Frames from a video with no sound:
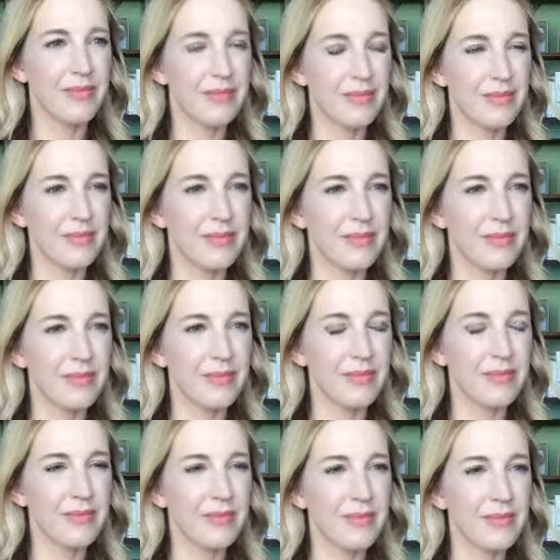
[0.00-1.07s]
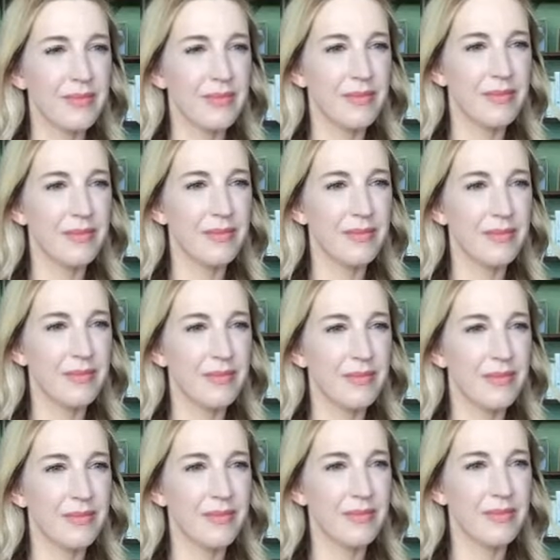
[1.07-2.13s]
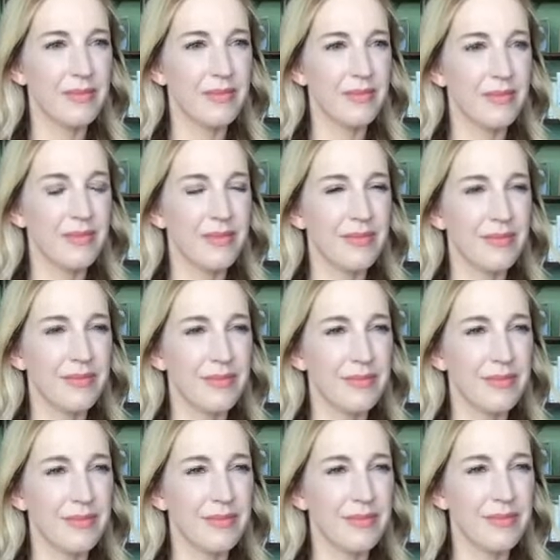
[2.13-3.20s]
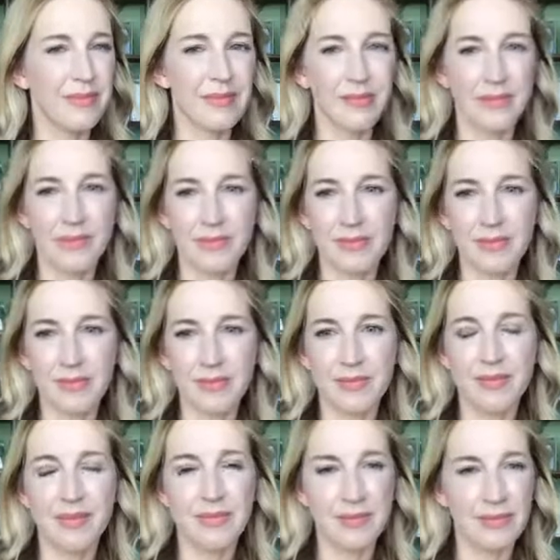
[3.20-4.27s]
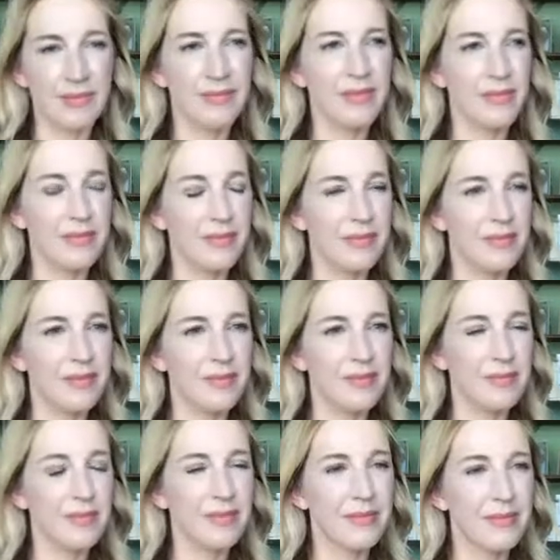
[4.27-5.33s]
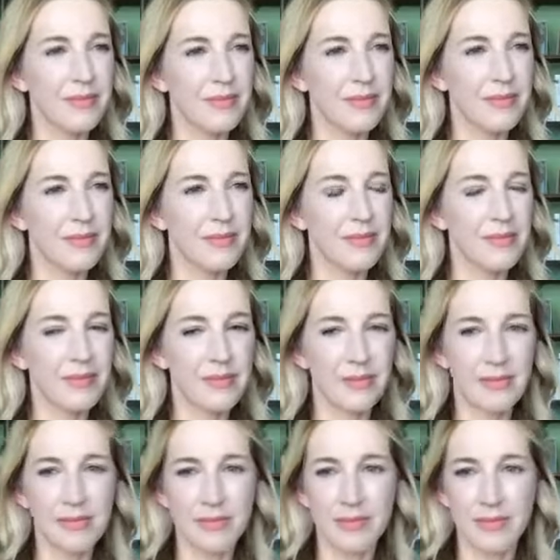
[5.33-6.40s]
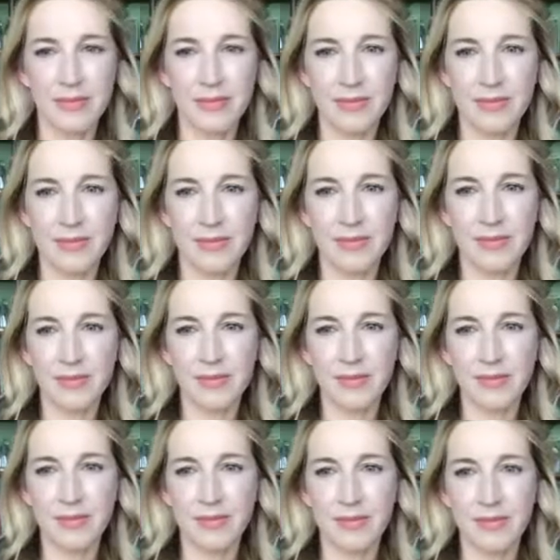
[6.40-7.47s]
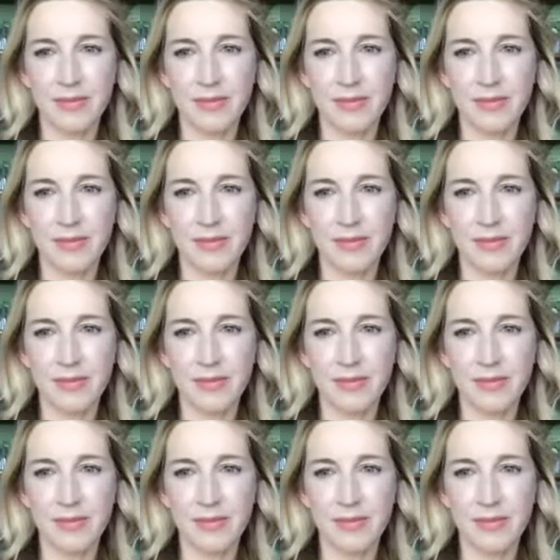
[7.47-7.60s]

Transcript: [no speech]